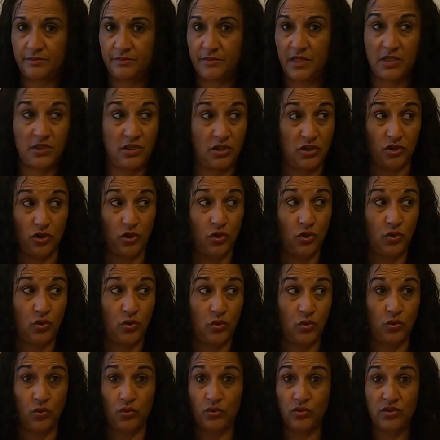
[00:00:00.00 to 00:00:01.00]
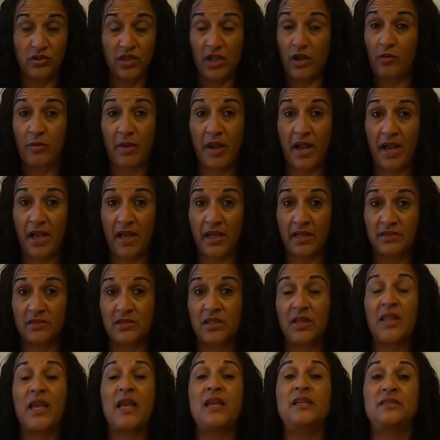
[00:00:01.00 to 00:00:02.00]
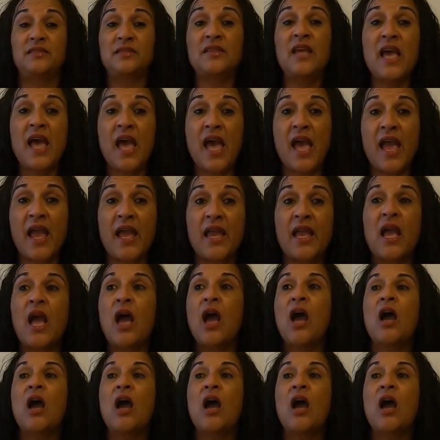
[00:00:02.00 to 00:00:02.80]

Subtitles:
They just lose their minds and they say,